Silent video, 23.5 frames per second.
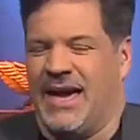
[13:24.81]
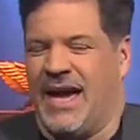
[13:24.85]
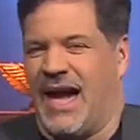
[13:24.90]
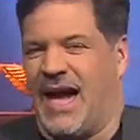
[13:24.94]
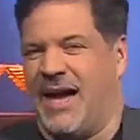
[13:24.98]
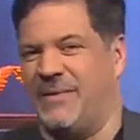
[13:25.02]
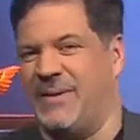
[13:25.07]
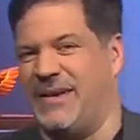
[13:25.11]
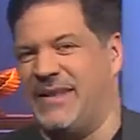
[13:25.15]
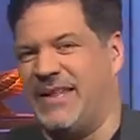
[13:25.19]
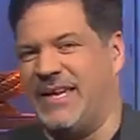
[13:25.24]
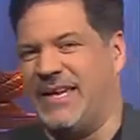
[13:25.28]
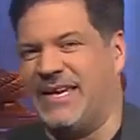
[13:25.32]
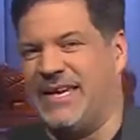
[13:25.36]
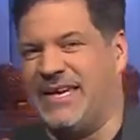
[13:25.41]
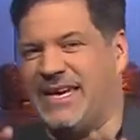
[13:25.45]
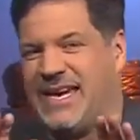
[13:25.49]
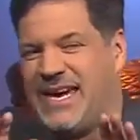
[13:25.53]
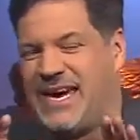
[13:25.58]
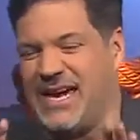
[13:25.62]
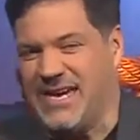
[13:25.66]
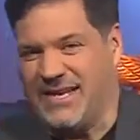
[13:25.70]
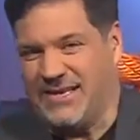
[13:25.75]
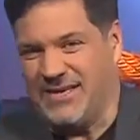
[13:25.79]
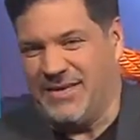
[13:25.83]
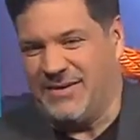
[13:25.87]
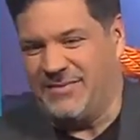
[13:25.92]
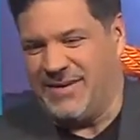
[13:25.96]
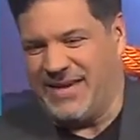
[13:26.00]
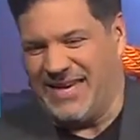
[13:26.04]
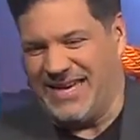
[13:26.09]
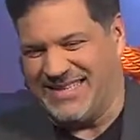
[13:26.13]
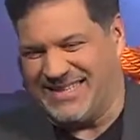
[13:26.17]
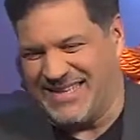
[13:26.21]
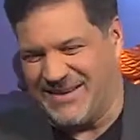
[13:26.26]
I mean, the kingdom
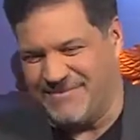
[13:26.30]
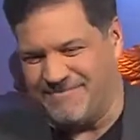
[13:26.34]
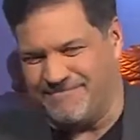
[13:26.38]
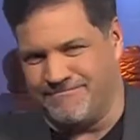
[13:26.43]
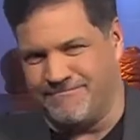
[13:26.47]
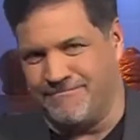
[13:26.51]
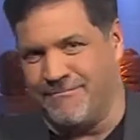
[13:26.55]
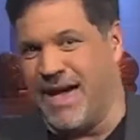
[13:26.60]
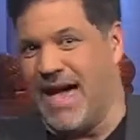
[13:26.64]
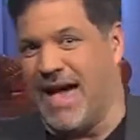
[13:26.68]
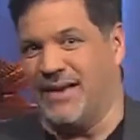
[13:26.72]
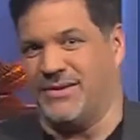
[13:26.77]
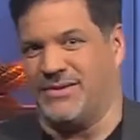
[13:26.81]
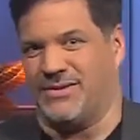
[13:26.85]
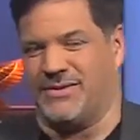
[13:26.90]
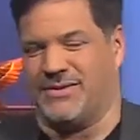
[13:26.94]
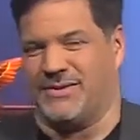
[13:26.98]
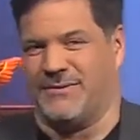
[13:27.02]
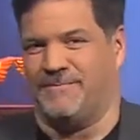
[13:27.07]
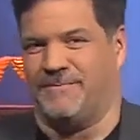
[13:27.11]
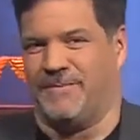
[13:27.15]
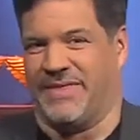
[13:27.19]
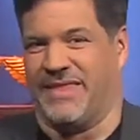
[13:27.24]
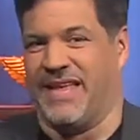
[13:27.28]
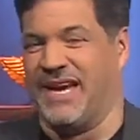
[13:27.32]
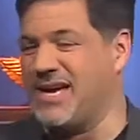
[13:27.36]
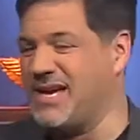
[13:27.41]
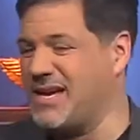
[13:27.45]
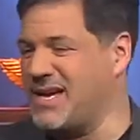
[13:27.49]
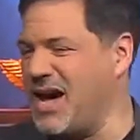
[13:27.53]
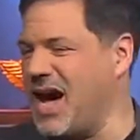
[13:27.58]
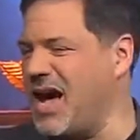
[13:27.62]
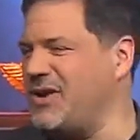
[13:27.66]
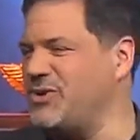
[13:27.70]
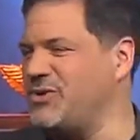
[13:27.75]
is a mess, the
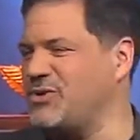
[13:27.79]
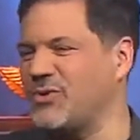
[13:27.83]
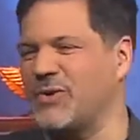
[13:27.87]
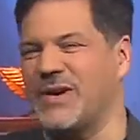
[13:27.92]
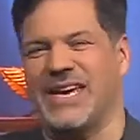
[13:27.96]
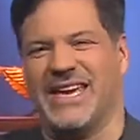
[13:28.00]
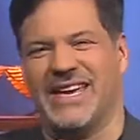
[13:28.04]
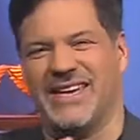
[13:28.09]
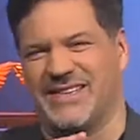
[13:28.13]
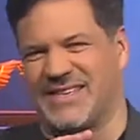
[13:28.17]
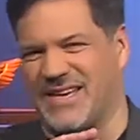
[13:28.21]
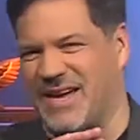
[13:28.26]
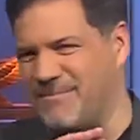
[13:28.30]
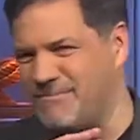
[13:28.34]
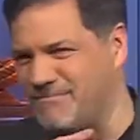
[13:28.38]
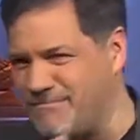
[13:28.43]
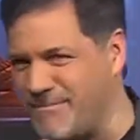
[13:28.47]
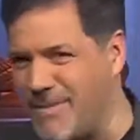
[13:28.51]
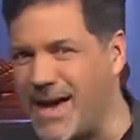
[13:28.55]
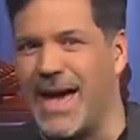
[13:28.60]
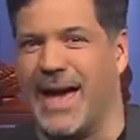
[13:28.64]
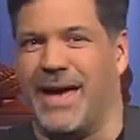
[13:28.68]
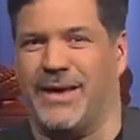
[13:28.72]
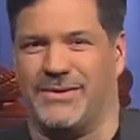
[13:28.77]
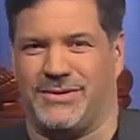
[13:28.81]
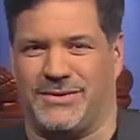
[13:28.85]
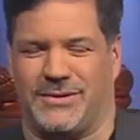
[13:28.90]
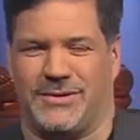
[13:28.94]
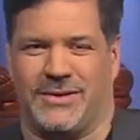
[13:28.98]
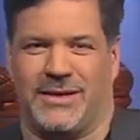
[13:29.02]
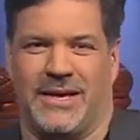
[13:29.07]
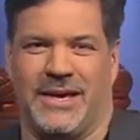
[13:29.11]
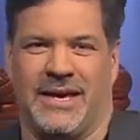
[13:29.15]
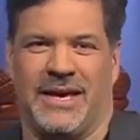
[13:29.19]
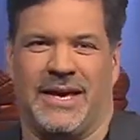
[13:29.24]
country is a mess.